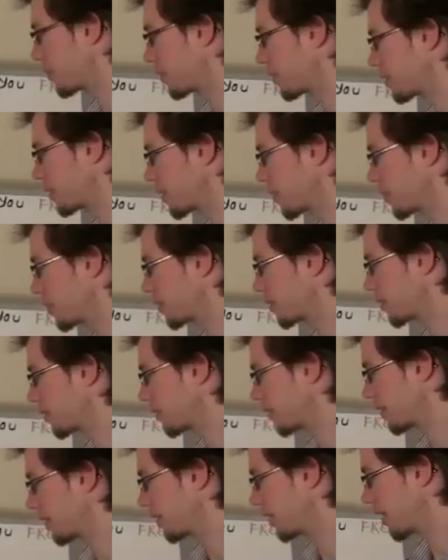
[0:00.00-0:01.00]
1
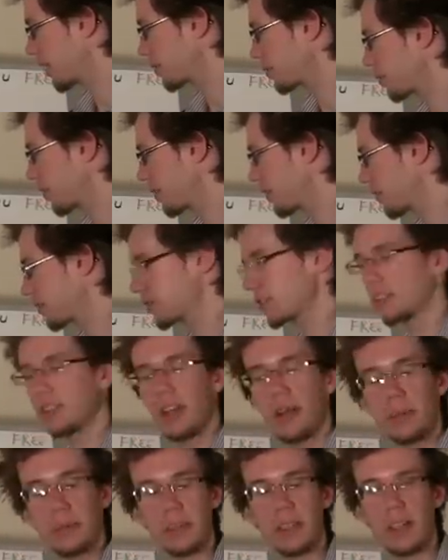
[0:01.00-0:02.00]
semitone, and that's why there's a
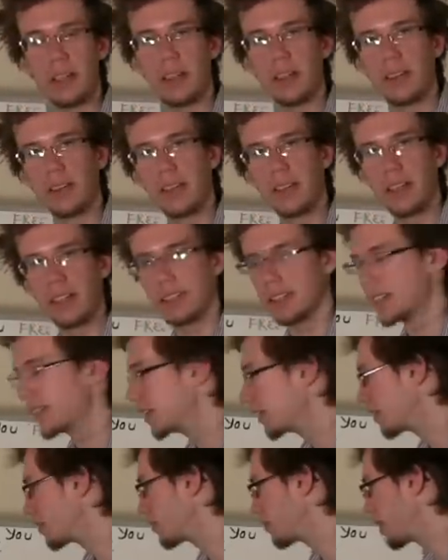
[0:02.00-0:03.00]
sharp there, because I
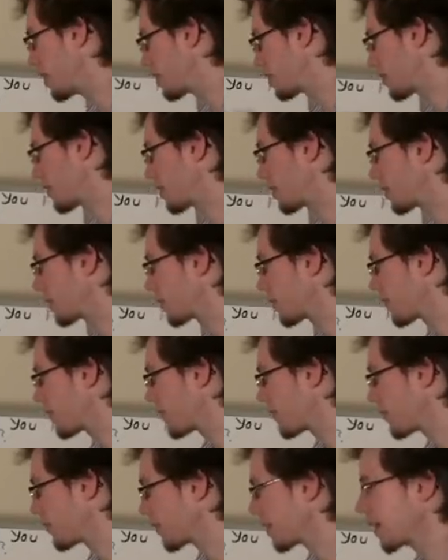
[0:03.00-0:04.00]
needed to raise it.
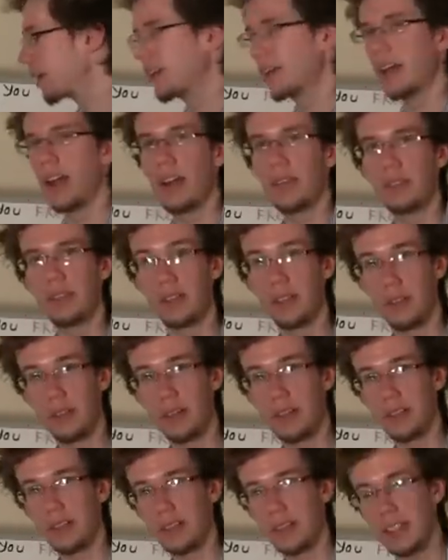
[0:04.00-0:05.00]
Now, if you
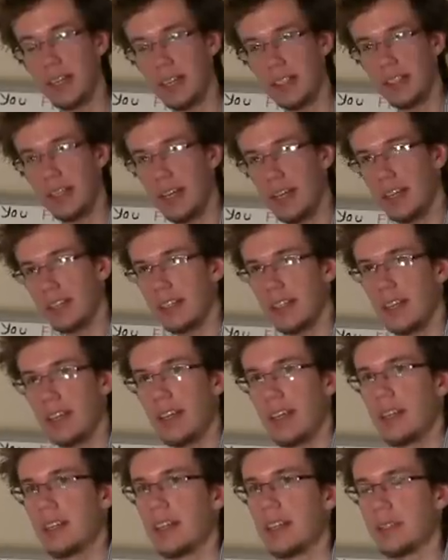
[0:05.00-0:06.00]
don't understand that,
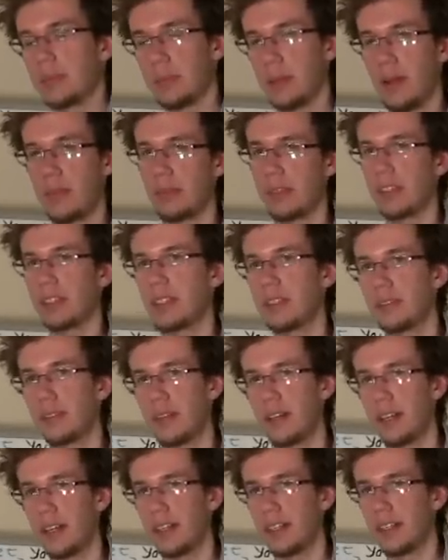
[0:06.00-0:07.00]
that's perfectly
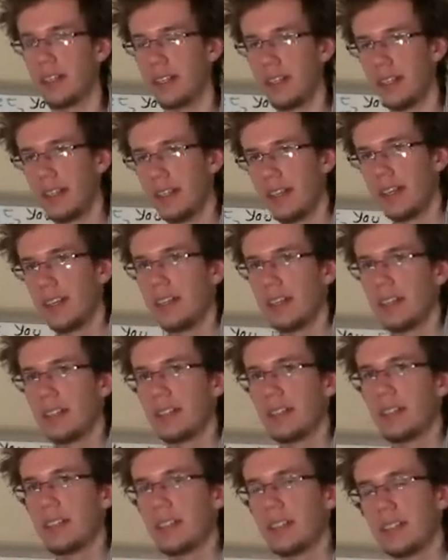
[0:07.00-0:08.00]
fine.
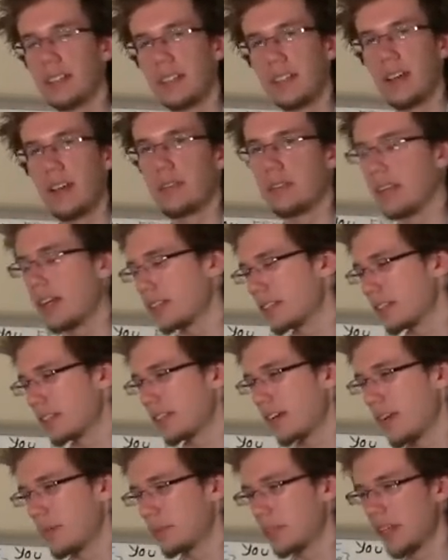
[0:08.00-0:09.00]
You have lots of
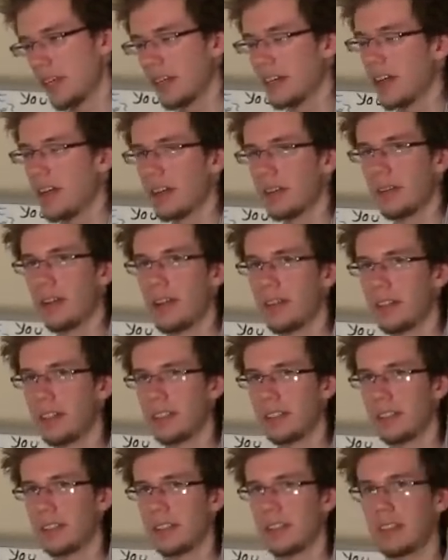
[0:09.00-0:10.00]
time to get your head around
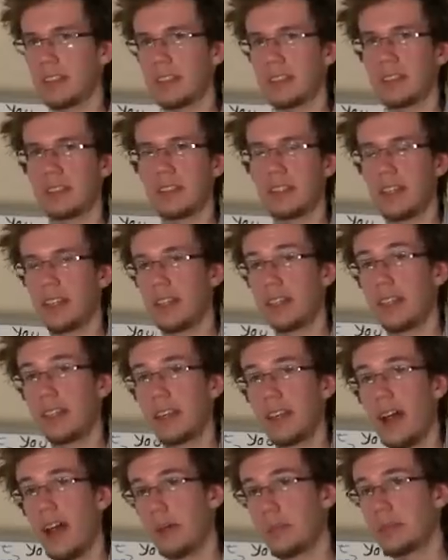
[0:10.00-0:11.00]
this, and this isn't
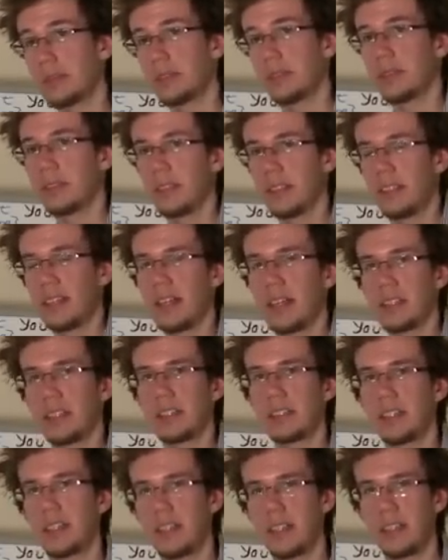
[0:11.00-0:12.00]
like absolutely
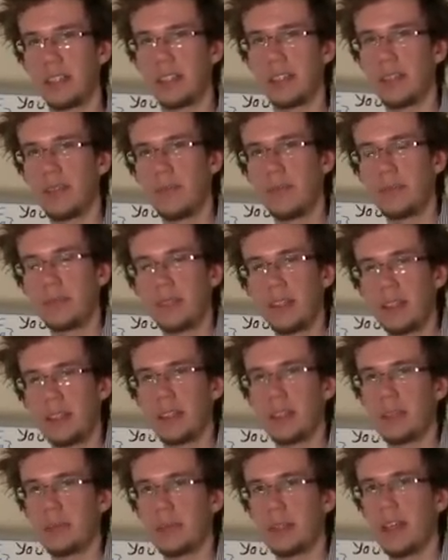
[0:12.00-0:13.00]
necessary to
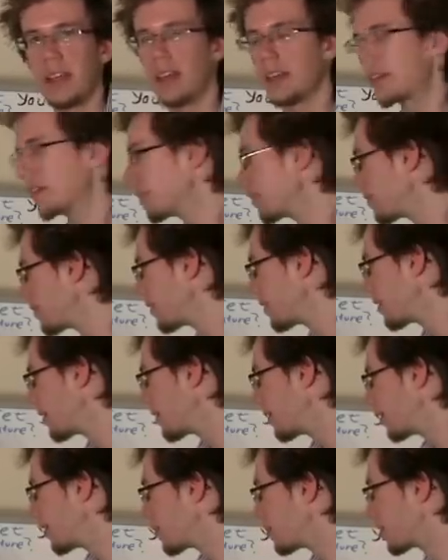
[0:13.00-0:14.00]
learn piano,
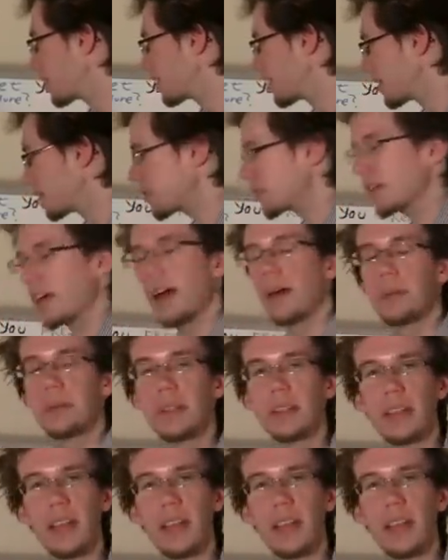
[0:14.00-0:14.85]
but this will help you